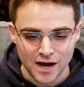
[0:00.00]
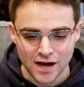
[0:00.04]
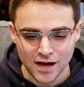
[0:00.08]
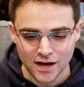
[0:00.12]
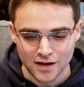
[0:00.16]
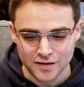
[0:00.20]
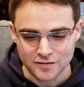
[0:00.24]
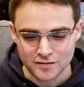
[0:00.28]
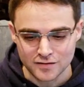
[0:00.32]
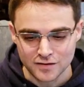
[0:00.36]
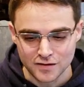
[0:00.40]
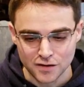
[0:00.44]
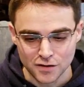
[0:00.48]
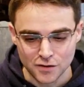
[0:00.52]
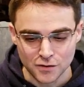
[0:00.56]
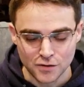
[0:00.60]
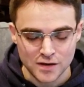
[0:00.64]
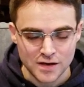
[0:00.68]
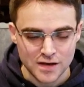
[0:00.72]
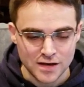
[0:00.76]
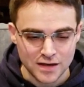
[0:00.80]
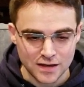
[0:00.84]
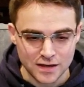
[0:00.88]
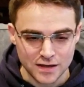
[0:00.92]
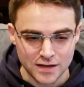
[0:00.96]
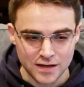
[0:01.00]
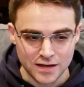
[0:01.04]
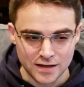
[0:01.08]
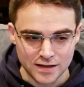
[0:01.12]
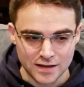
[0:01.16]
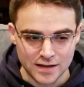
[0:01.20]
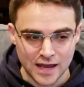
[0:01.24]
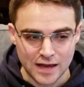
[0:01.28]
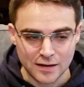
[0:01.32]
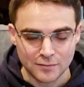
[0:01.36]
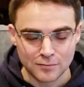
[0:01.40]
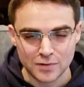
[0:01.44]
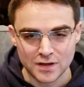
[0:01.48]
So it
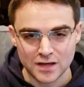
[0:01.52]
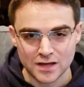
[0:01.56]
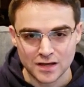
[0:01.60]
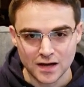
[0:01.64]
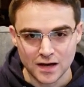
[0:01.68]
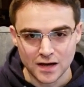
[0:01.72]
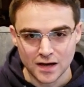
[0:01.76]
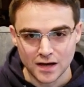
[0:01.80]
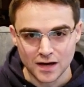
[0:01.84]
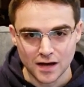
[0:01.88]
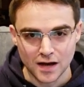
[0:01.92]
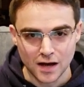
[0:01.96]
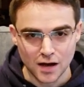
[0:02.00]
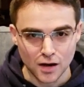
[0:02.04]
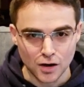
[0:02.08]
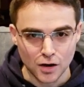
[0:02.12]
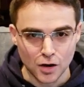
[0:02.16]
can be a